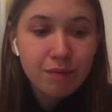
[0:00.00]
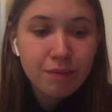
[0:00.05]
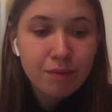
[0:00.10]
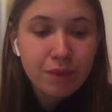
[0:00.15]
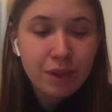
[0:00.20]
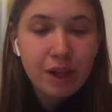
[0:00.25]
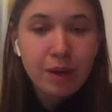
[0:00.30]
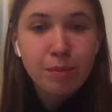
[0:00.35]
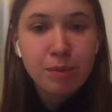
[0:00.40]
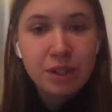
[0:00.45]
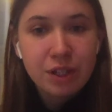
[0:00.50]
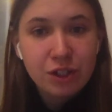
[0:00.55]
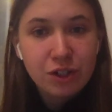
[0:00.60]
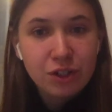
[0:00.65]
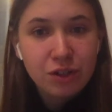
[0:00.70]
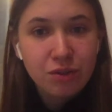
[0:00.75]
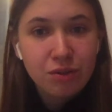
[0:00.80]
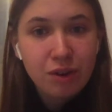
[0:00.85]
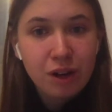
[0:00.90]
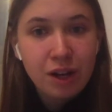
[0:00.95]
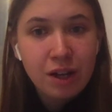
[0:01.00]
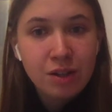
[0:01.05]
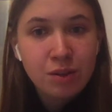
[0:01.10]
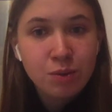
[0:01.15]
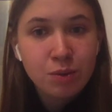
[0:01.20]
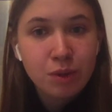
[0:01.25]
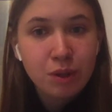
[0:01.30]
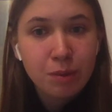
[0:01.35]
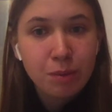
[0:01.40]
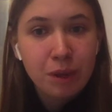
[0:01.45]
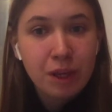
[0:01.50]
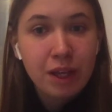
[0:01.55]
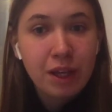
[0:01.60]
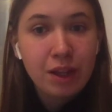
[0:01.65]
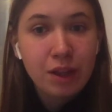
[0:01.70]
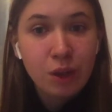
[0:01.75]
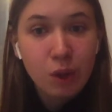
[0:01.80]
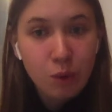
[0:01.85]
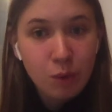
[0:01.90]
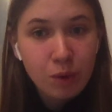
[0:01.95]
competition rate will be
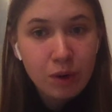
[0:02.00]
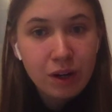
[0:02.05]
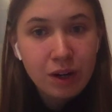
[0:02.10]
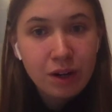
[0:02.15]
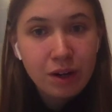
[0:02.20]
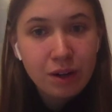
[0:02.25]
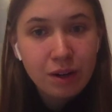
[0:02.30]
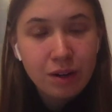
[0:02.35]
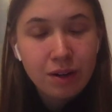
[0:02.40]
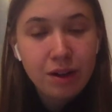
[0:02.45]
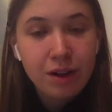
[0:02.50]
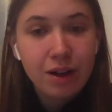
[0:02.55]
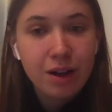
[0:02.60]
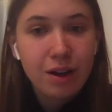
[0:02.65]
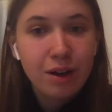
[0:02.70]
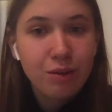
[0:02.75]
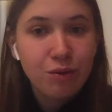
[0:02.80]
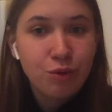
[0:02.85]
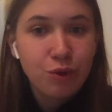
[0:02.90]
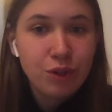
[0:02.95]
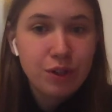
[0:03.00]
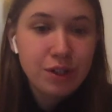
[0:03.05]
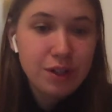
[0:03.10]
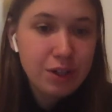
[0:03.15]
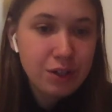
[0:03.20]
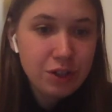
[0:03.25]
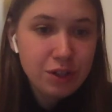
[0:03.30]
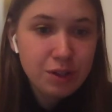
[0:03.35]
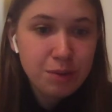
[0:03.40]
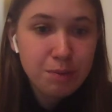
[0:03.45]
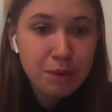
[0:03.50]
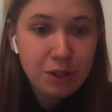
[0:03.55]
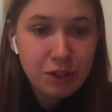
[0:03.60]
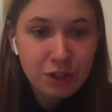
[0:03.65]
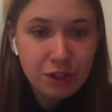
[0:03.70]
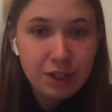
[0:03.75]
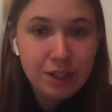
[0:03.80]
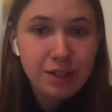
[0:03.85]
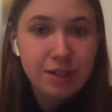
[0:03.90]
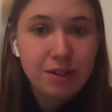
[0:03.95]
lower for such a
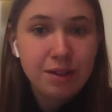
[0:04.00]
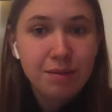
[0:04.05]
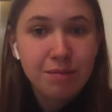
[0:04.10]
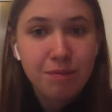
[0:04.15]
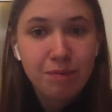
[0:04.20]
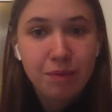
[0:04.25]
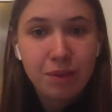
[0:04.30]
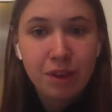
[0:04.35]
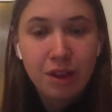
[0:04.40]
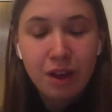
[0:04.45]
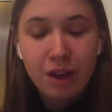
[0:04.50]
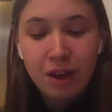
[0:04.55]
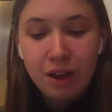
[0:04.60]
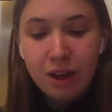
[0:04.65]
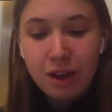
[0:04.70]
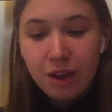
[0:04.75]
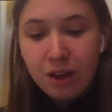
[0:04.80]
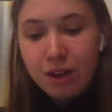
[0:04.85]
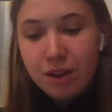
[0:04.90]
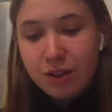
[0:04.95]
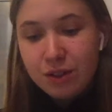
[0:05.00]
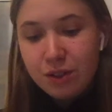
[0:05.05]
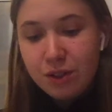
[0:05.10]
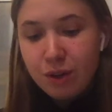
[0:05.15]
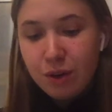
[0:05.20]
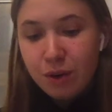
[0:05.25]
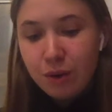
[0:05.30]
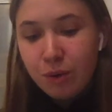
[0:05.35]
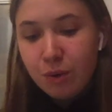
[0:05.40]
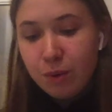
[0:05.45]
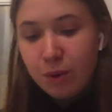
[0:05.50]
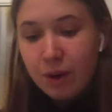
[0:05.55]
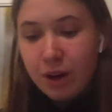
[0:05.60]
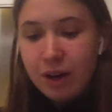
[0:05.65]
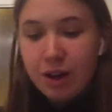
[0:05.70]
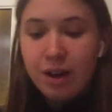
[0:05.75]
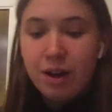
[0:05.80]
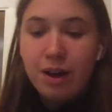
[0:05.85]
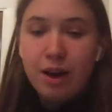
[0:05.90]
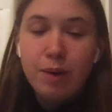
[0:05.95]
specialist. So
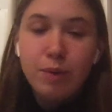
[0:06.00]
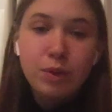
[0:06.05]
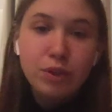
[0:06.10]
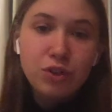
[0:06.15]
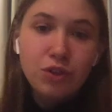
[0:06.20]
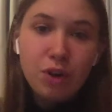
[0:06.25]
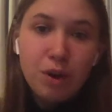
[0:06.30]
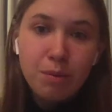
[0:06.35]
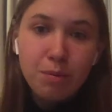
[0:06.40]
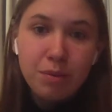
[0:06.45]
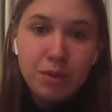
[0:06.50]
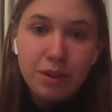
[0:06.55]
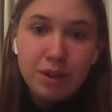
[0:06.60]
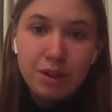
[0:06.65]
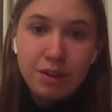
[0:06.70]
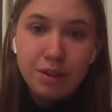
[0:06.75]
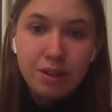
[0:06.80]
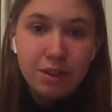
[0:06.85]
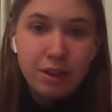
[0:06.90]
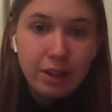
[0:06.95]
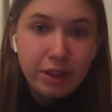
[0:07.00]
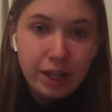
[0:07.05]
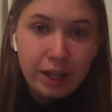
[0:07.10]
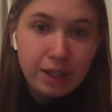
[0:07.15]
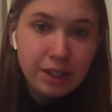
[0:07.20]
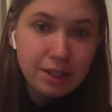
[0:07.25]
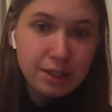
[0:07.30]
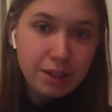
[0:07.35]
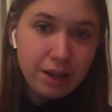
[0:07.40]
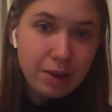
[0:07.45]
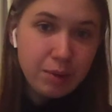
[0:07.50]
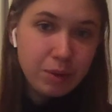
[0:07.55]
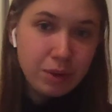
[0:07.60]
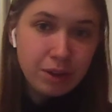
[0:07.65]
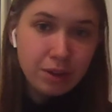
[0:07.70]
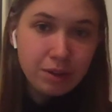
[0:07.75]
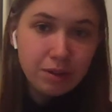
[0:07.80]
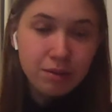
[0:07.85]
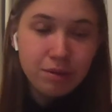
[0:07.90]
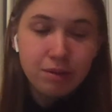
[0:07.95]
I will drop the links, I
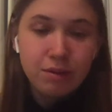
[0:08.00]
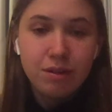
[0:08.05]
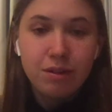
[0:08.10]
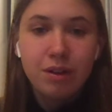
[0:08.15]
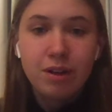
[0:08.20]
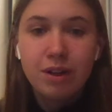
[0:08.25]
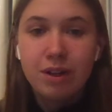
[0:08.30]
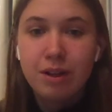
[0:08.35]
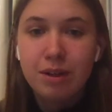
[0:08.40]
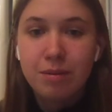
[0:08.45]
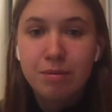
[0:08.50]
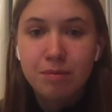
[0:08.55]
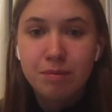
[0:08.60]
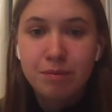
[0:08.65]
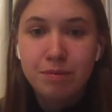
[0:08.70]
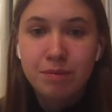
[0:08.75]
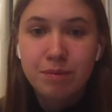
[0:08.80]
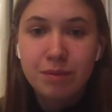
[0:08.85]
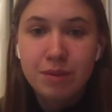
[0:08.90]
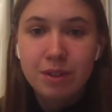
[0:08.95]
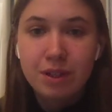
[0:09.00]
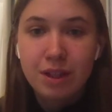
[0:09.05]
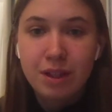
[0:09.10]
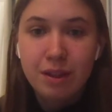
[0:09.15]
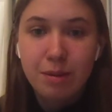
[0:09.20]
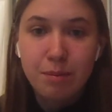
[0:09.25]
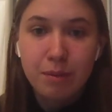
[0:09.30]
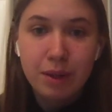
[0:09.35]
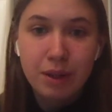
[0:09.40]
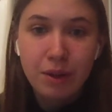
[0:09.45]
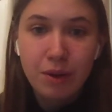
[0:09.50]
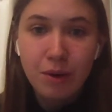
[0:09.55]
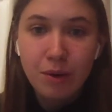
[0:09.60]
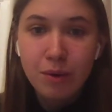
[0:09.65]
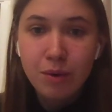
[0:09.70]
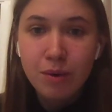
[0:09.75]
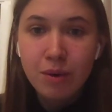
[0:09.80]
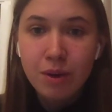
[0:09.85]
will send them below,